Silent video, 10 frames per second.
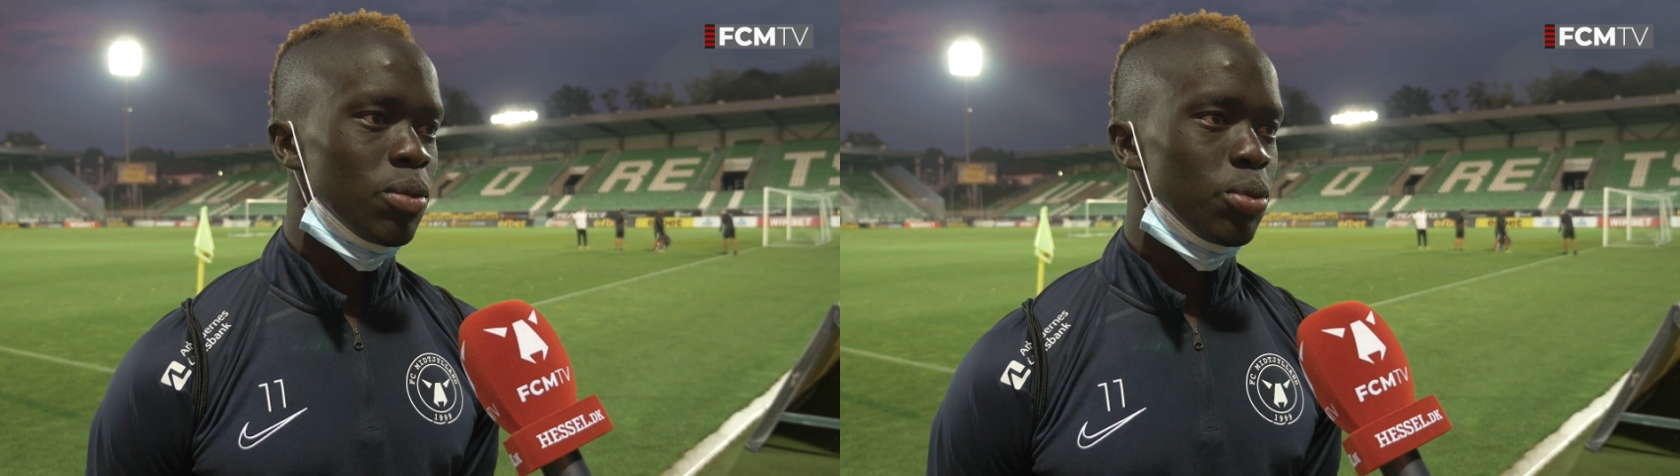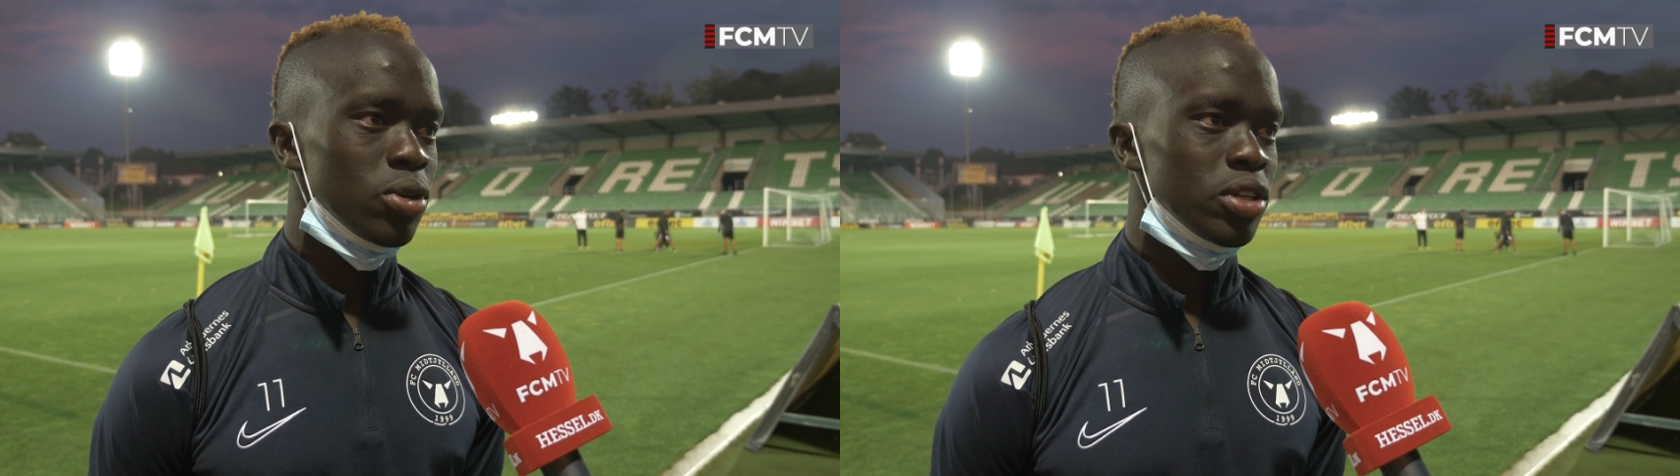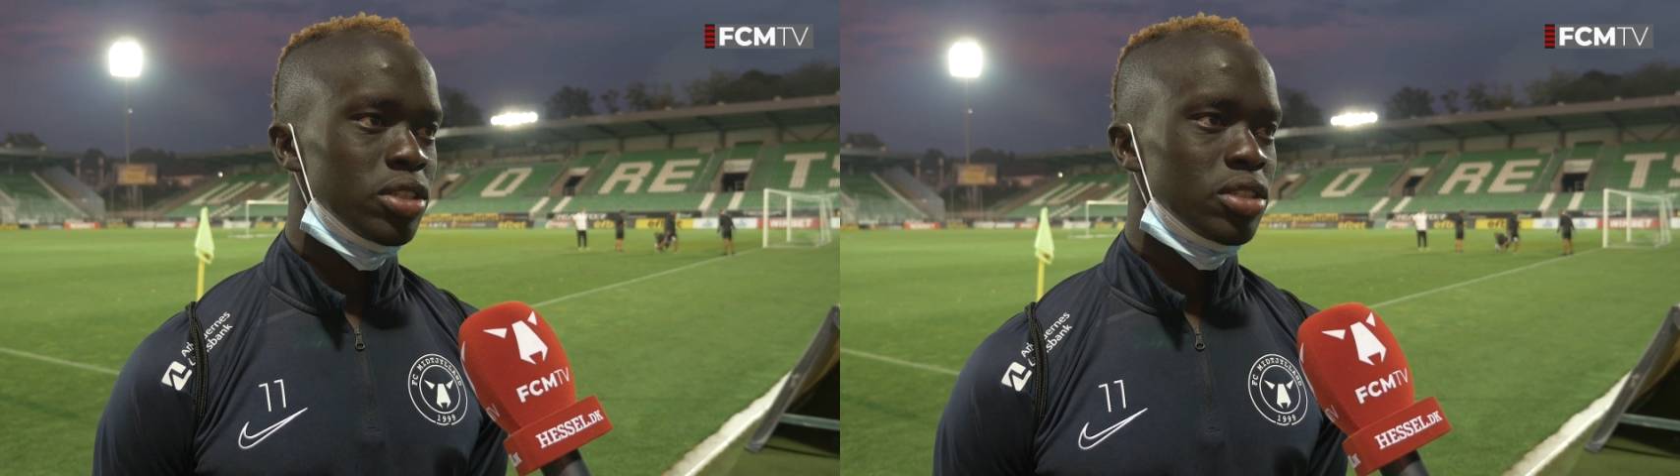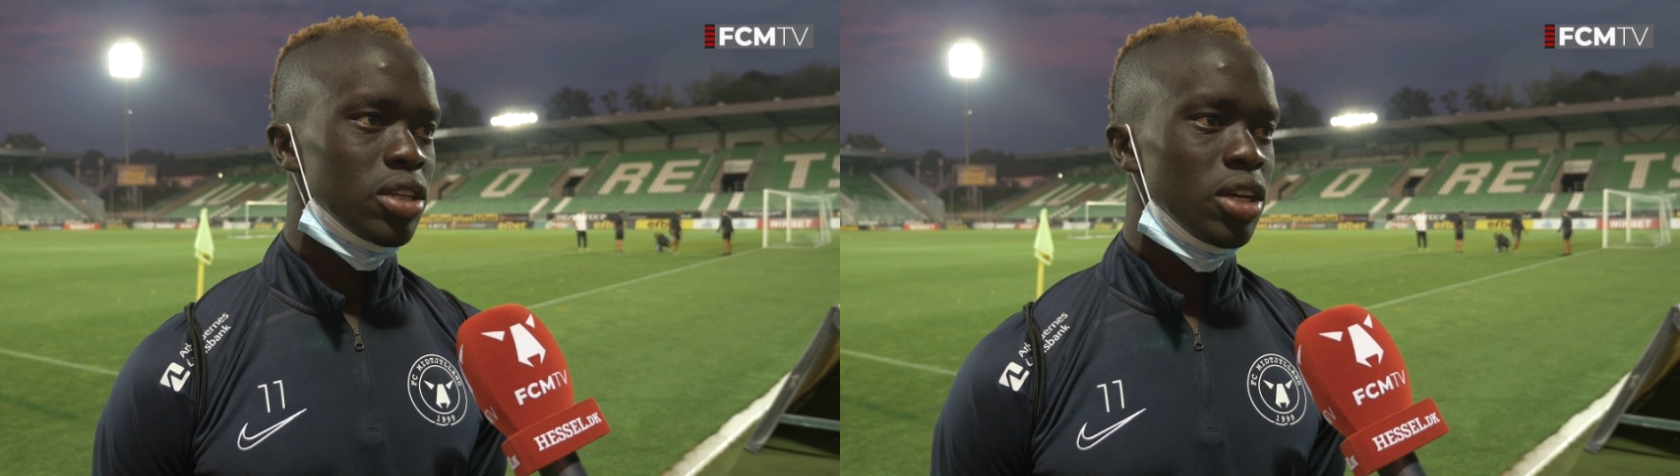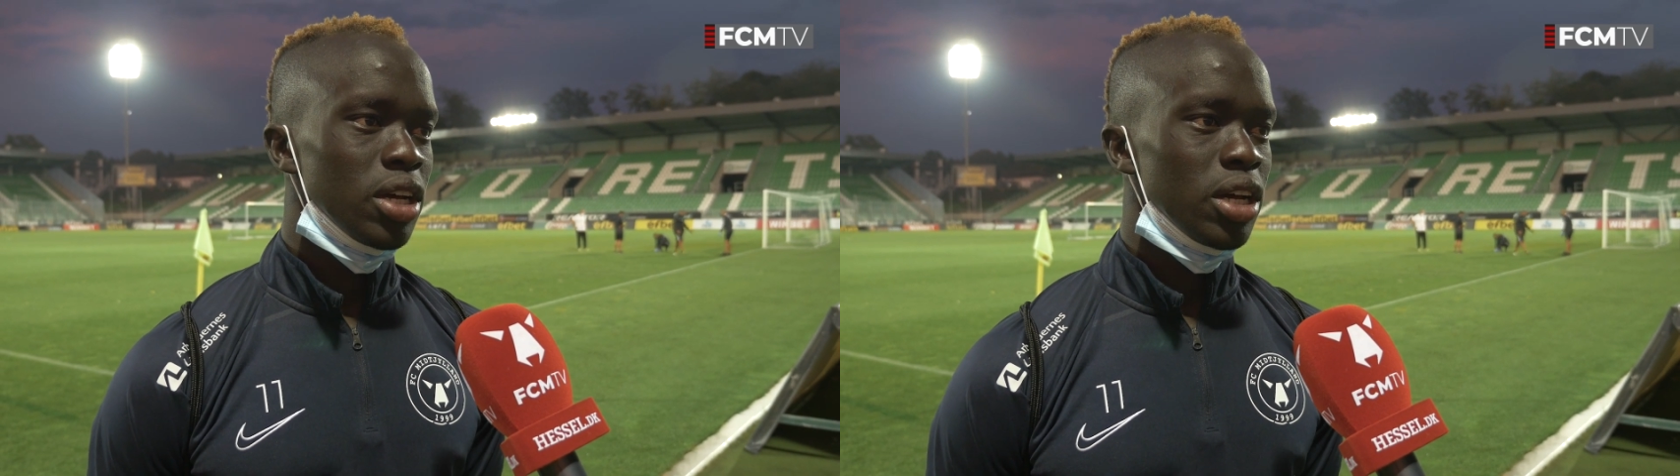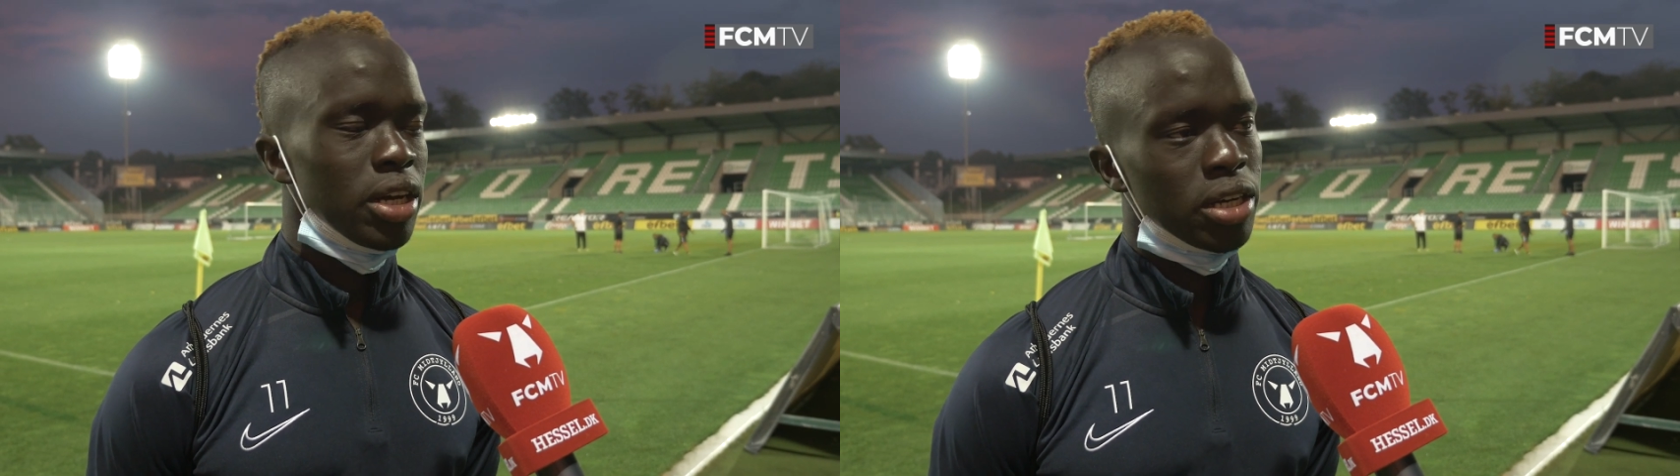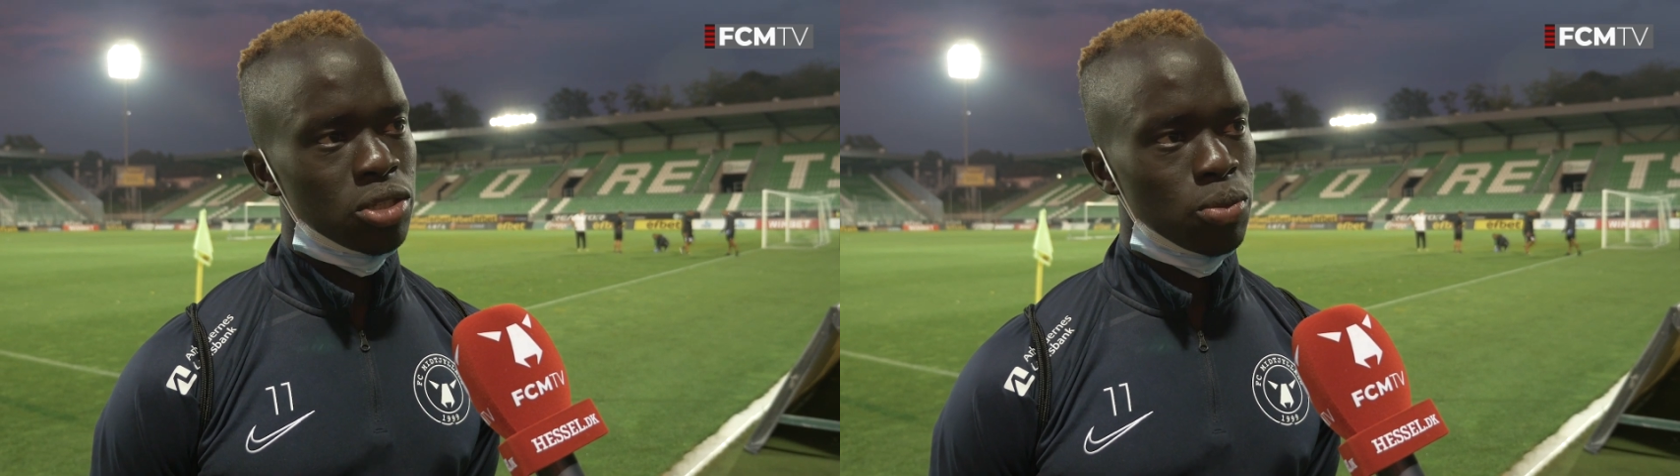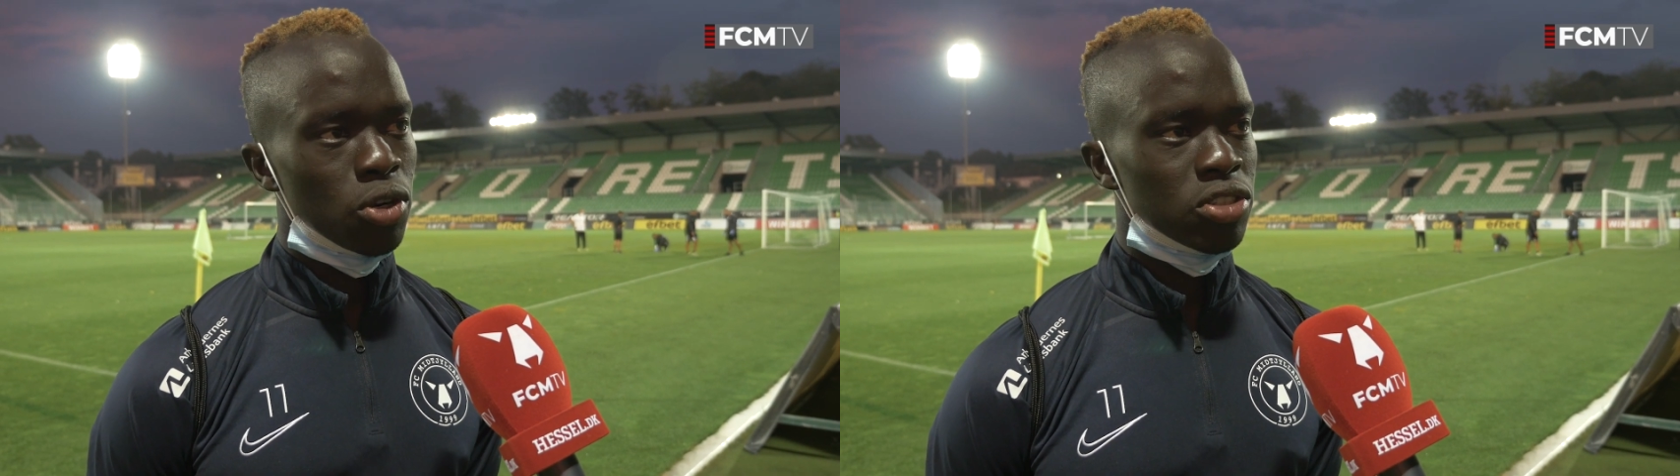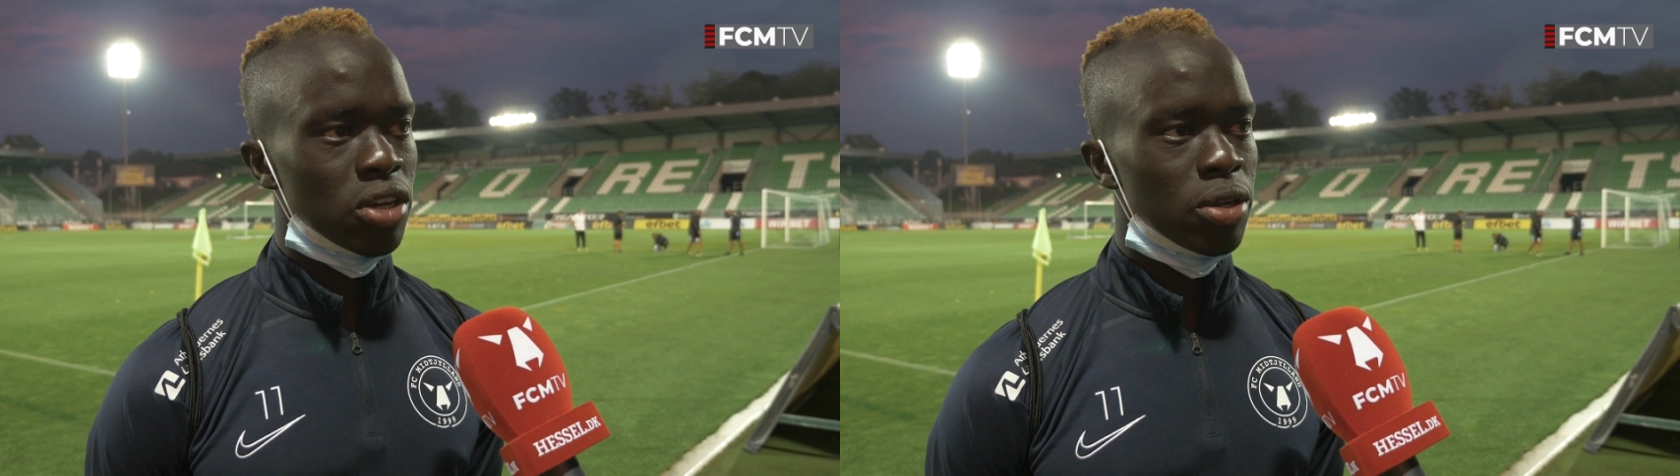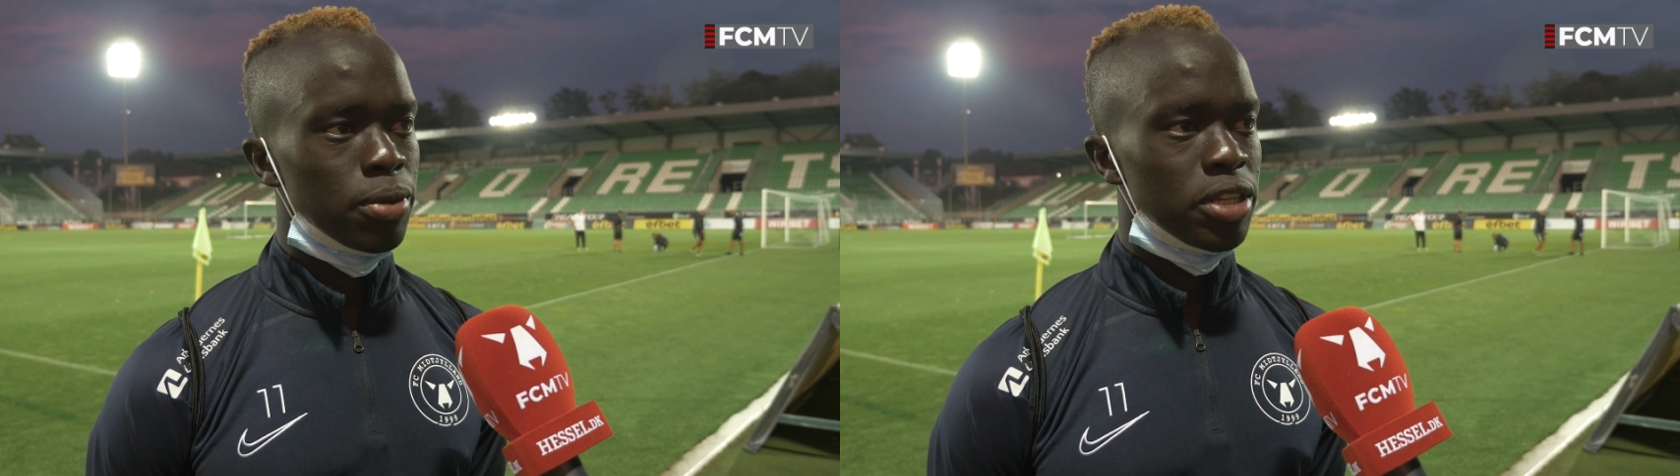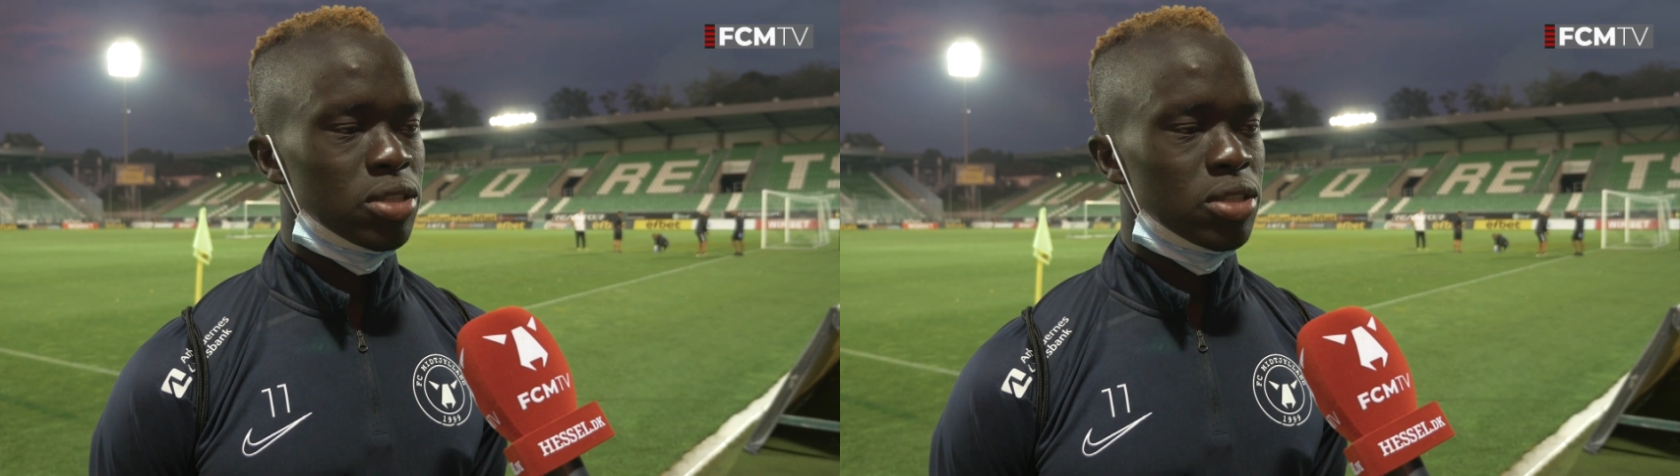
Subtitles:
important tomorrow is going to be.